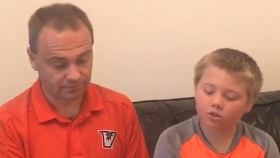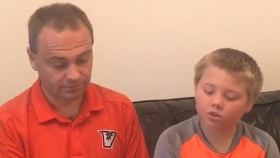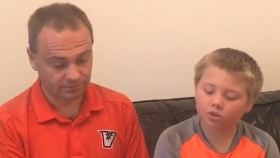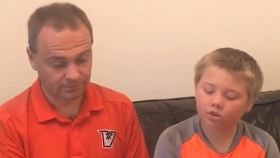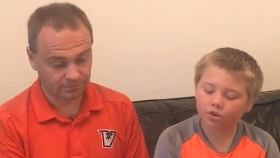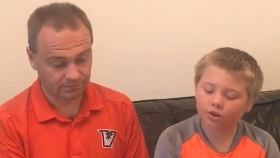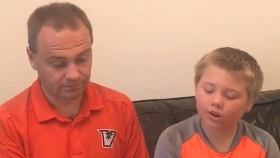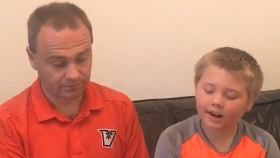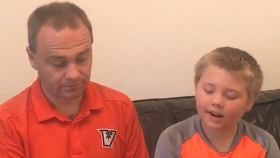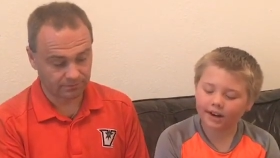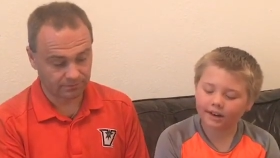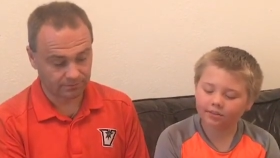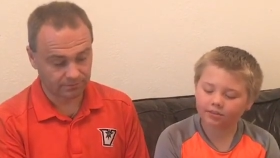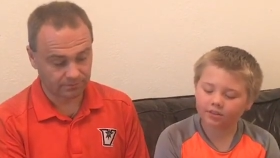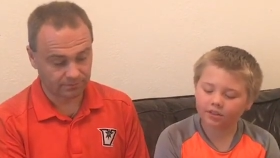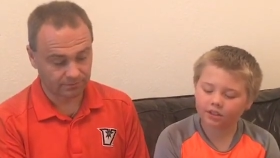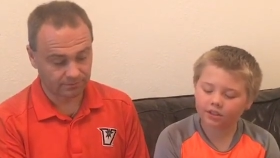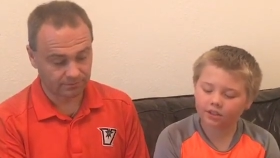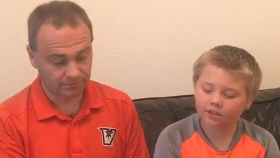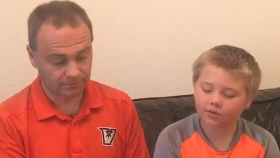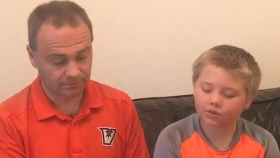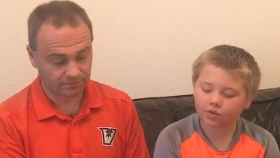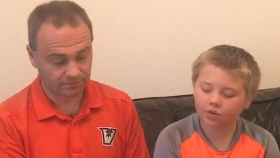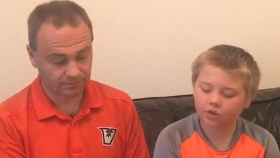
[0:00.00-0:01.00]
Speaker 1: You'll have to
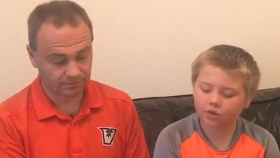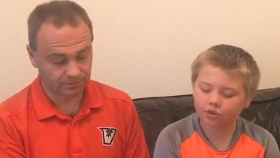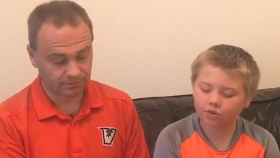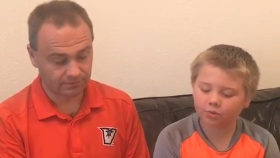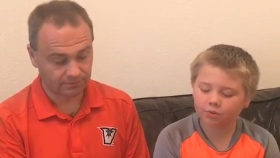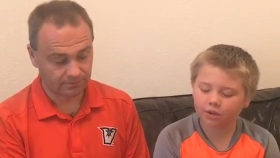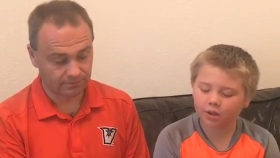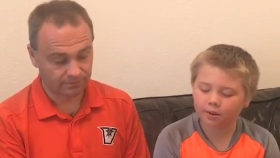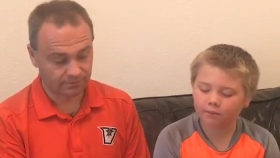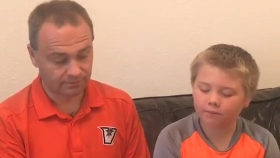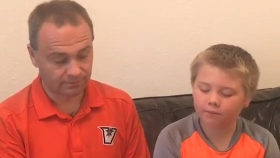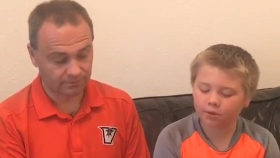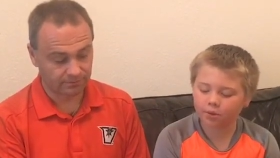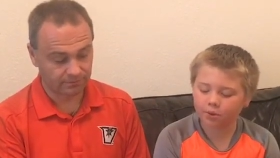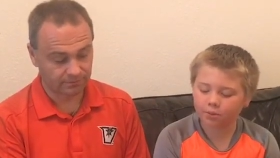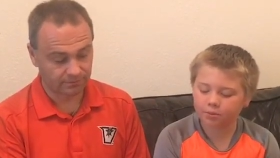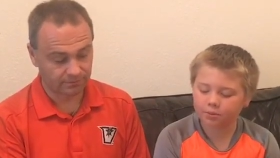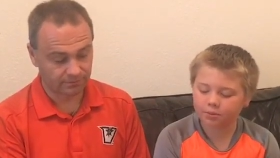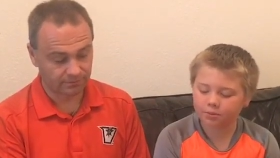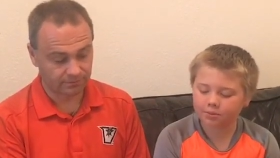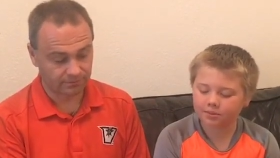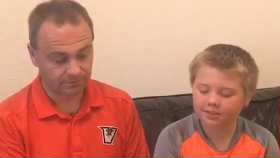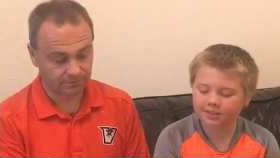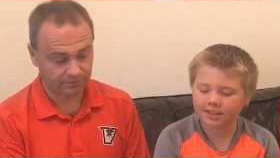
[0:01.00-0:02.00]
give her some envelopes
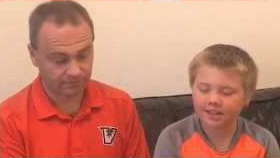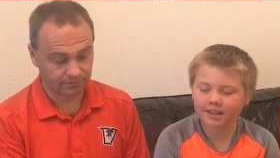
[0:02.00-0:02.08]
and